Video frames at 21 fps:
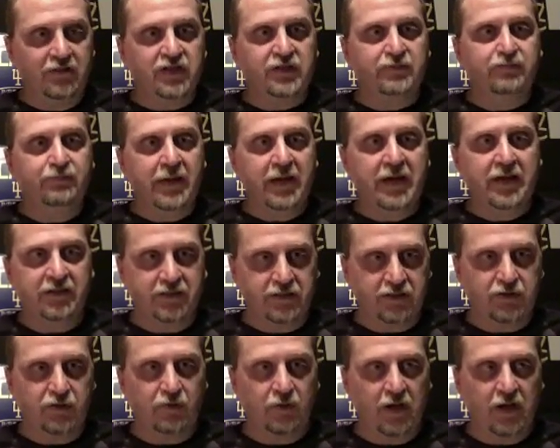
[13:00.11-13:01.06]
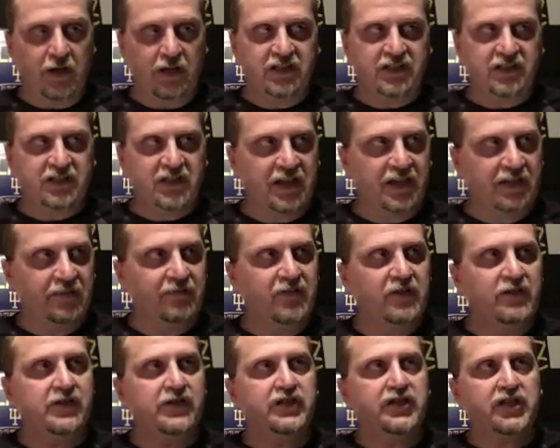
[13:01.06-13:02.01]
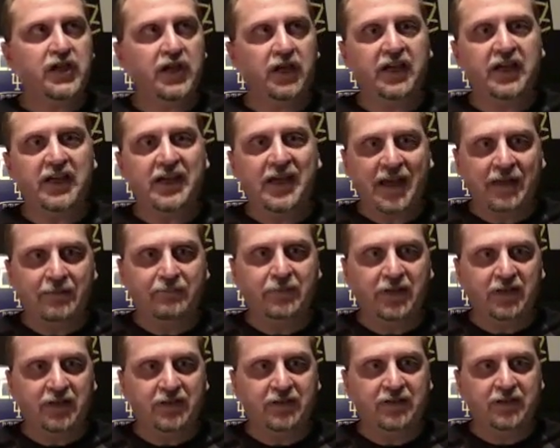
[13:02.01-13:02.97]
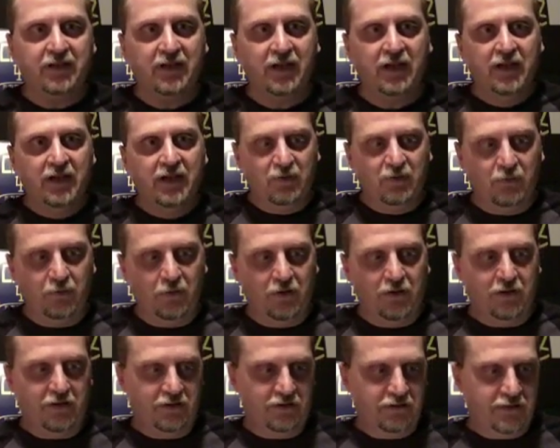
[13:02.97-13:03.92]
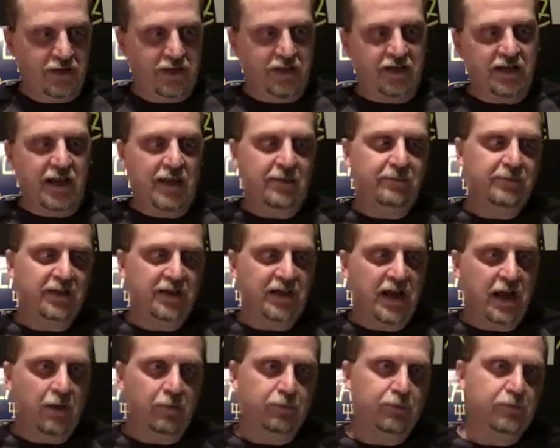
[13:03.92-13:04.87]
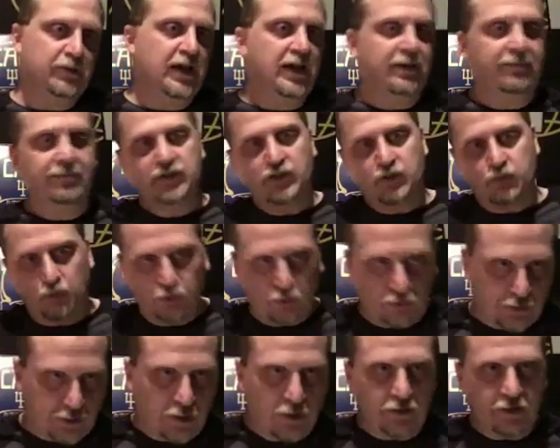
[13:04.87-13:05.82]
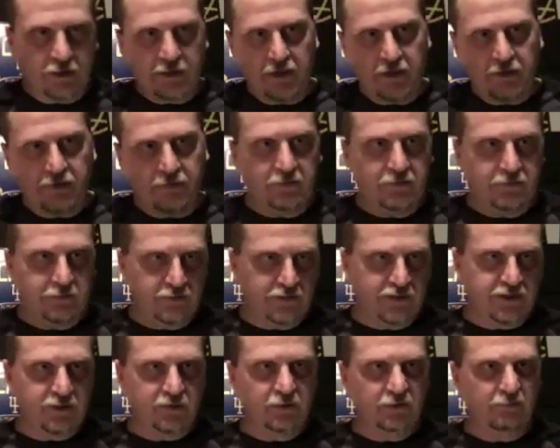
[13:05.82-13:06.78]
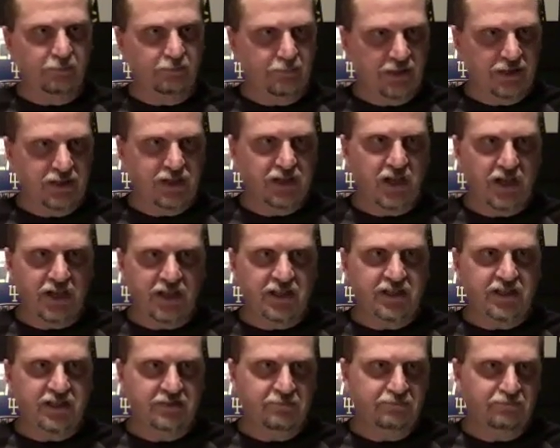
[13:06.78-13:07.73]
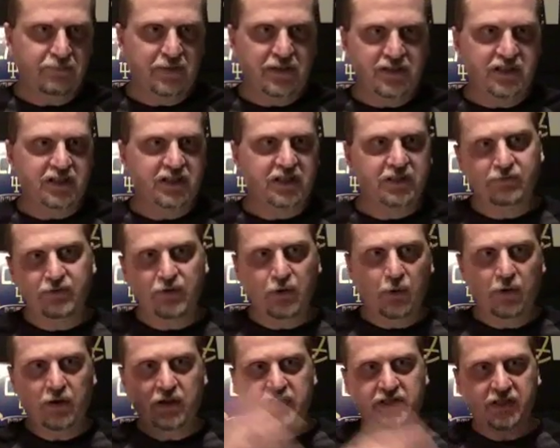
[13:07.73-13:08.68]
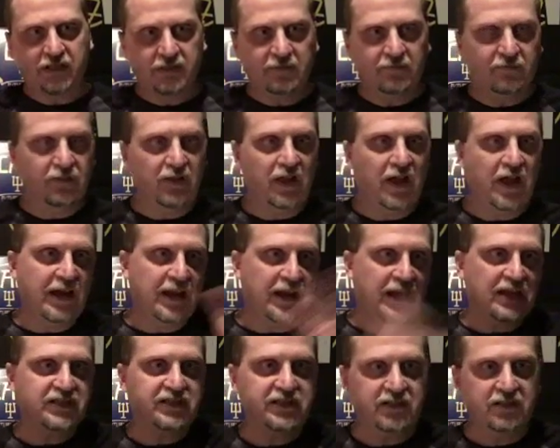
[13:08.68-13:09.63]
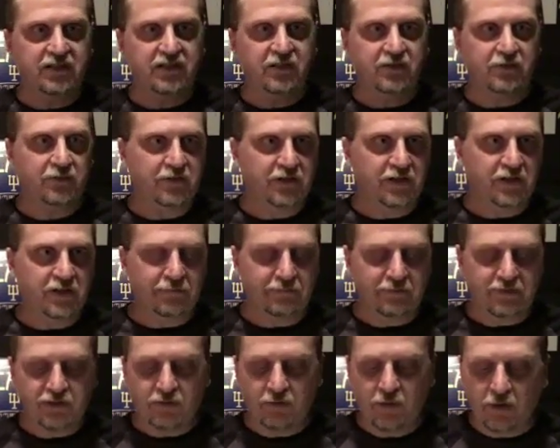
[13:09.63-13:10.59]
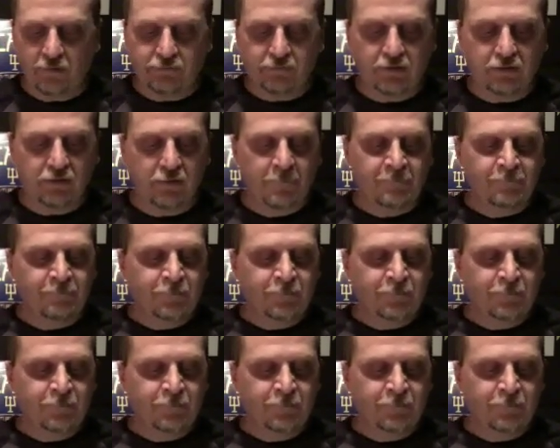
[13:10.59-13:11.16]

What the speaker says: This band is great. It's like a very chunky ambient, where you take an ambient album and haven't swirled it all together, and there's still big chunky pieces of noise that come flying at you here and there every so often.